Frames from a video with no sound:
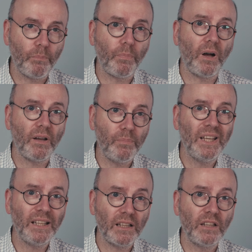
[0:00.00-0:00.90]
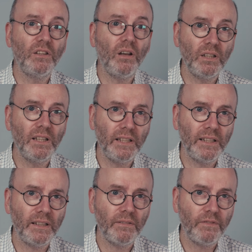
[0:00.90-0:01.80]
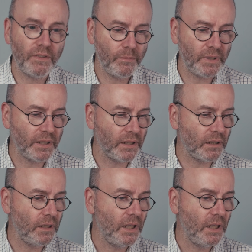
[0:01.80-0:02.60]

by being a non-linear filmmaker,